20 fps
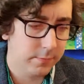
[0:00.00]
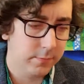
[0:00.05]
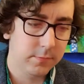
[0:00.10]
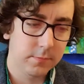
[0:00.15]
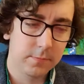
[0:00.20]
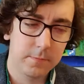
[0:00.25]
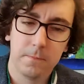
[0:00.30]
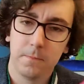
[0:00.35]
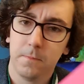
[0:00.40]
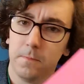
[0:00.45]

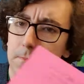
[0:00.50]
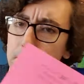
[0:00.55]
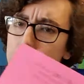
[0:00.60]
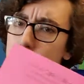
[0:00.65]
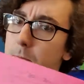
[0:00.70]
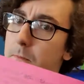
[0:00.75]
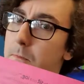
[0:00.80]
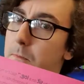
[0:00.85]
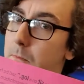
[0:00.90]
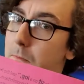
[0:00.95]

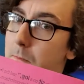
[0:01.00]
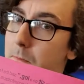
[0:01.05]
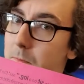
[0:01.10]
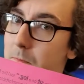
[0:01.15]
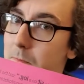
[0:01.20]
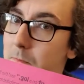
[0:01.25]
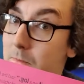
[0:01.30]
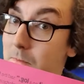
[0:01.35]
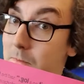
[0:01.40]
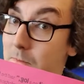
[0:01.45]

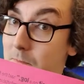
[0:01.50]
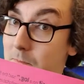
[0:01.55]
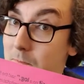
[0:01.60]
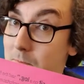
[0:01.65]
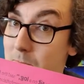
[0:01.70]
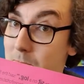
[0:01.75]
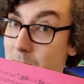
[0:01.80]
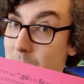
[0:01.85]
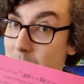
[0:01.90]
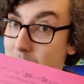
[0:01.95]

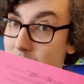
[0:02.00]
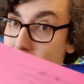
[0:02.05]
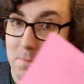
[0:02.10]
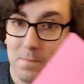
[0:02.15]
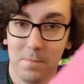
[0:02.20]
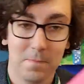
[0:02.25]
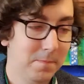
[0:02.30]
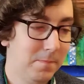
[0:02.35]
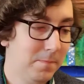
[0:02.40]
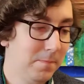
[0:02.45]

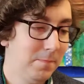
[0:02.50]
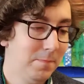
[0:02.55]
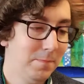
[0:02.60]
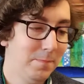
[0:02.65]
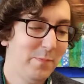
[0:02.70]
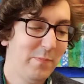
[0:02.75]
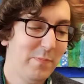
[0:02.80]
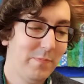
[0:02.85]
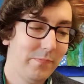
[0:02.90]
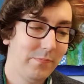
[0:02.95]

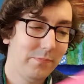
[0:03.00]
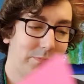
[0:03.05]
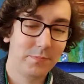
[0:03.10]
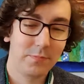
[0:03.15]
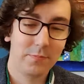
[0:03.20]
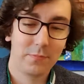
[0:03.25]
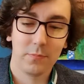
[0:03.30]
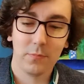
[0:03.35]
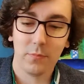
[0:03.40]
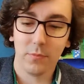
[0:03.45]

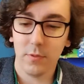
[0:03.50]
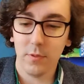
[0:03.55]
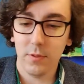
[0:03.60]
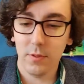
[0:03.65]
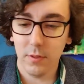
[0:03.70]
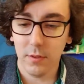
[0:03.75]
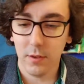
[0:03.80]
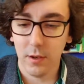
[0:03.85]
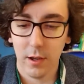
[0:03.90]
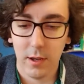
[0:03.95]

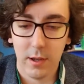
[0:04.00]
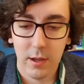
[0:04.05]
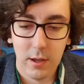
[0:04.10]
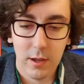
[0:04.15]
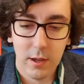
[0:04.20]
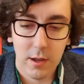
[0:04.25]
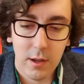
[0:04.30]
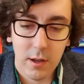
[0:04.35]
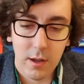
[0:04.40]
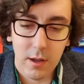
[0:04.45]

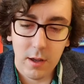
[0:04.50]
Nothing is said.